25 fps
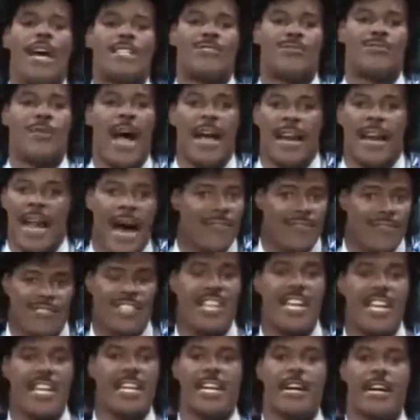That's right. I've
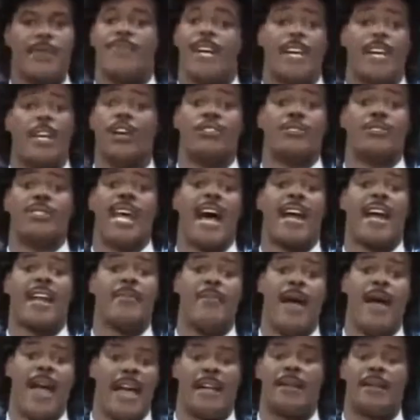seen him, the little tiny
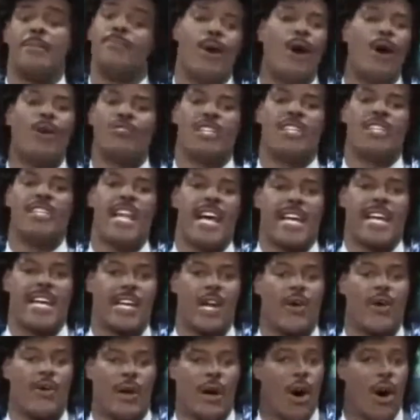man, posing naked
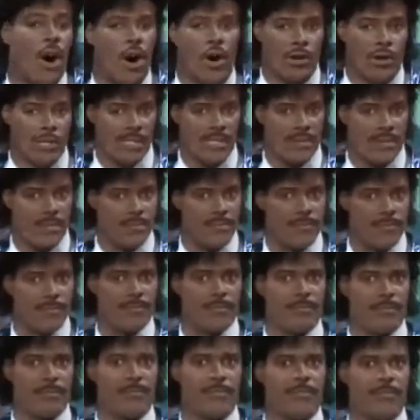on a horse,
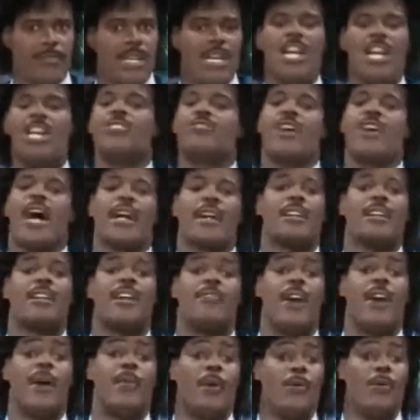trying to
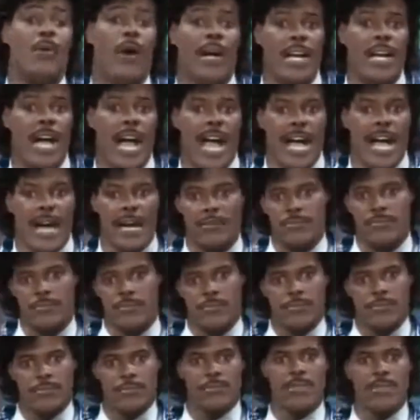cover up with one hand.
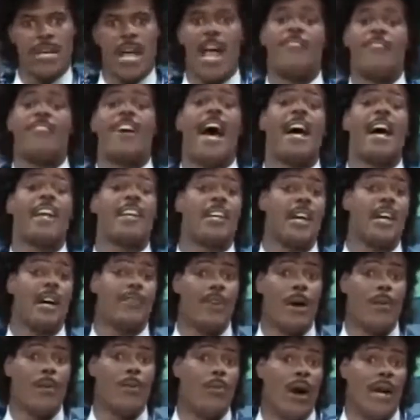If I had to
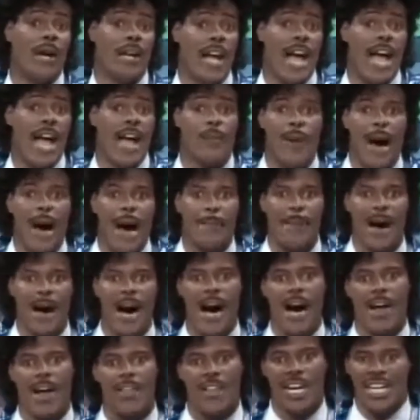cover up one hand, why
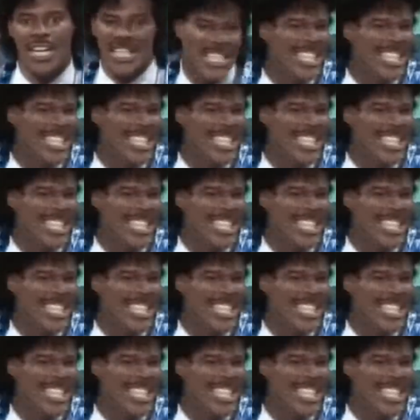bother?